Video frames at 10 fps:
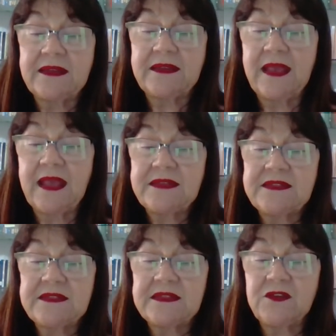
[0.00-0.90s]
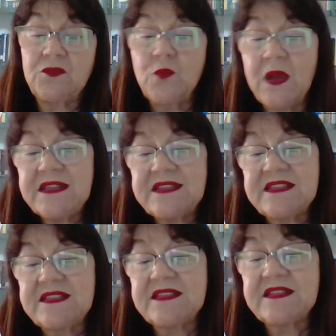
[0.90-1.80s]
that
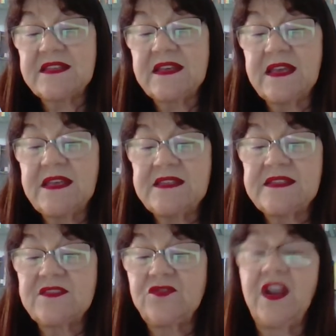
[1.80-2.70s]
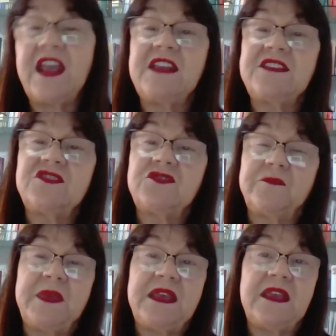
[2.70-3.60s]
wants his grade to
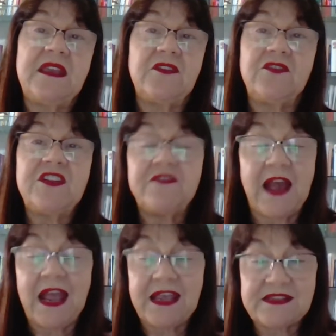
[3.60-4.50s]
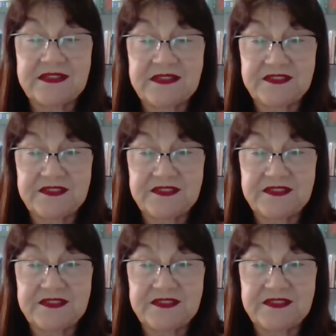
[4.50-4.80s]
be revised.